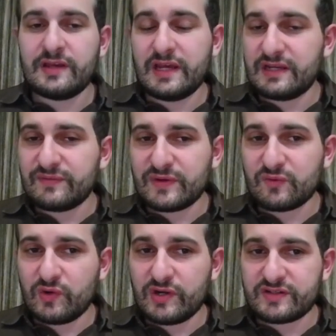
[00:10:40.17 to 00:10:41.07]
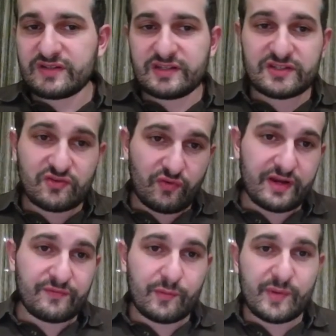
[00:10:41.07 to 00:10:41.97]
and if it works, it's
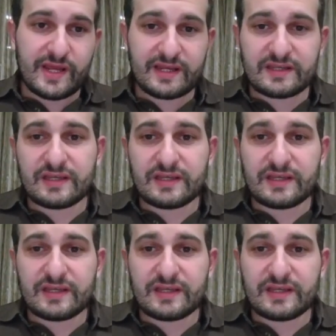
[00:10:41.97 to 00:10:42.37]
great for black.